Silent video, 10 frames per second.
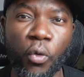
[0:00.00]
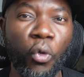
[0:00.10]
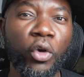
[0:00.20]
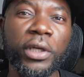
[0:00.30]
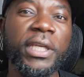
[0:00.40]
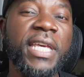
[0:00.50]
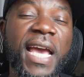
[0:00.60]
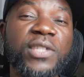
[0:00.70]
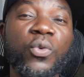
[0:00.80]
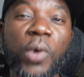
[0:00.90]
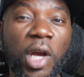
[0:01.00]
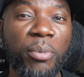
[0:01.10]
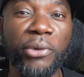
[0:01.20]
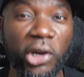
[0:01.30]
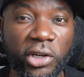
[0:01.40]
Or he has to wake
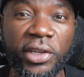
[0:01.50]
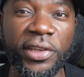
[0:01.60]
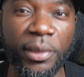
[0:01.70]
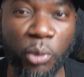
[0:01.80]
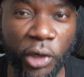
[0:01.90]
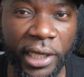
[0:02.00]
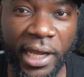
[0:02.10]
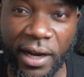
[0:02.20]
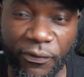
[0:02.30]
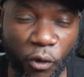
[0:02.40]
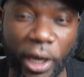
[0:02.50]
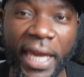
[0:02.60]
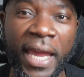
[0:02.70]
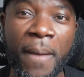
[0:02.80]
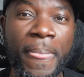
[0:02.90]
up early in the morning and at 4
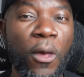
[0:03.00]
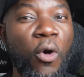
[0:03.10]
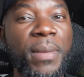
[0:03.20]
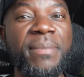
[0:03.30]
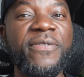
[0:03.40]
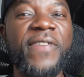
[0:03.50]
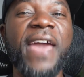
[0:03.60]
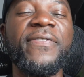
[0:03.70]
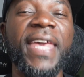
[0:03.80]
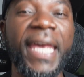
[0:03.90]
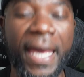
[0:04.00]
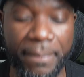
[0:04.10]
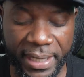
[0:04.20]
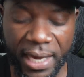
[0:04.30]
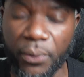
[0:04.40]
a.m. or maybe 5
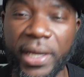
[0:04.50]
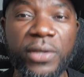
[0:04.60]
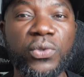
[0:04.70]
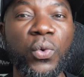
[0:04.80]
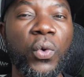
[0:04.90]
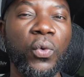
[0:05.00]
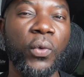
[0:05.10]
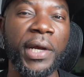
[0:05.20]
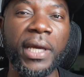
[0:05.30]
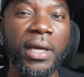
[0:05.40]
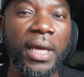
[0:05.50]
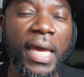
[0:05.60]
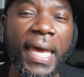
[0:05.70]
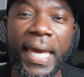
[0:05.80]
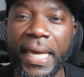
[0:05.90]
a.m. get ready to go to work
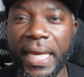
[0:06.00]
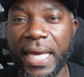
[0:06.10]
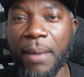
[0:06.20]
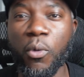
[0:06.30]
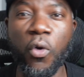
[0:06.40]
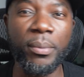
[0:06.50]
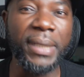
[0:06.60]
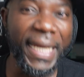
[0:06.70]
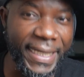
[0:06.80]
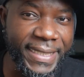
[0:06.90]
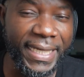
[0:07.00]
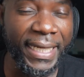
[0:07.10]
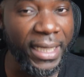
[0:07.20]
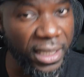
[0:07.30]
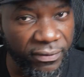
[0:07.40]
and then come home late
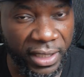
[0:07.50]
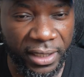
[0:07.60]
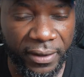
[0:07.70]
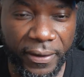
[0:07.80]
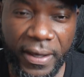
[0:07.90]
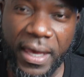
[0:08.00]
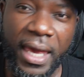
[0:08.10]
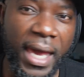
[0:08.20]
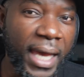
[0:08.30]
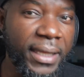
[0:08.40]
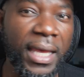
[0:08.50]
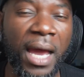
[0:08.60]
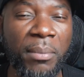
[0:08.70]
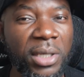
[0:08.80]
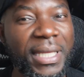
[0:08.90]
in the evening. And the
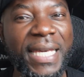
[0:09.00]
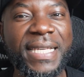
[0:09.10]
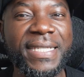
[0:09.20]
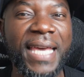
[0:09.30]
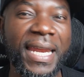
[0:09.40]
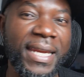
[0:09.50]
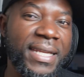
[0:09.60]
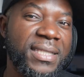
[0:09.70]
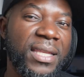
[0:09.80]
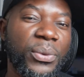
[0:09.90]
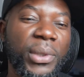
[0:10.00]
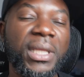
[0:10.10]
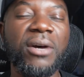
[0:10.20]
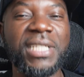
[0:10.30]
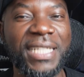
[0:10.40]
amount that he's getting is
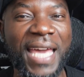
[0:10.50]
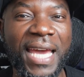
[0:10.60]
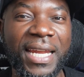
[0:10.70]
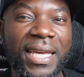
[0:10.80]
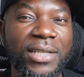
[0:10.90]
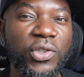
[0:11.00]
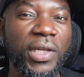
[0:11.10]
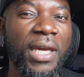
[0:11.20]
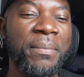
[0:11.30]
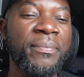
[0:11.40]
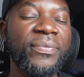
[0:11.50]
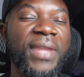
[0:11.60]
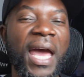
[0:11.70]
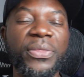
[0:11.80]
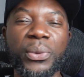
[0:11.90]
3,000 Ghana, and to him
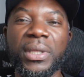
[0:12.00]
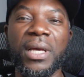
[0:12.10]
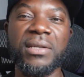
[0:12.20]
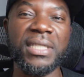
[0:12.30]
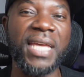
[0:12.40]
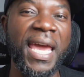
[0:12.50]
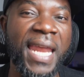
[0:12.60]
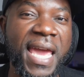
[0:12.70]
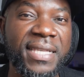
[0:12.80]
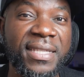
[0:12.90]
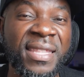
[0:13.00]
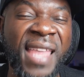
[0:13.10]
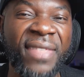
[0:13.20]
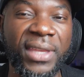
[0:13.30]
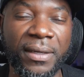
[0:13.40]
that 3,000 Ghana is
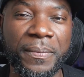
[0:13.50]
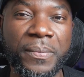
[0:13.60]
nothing.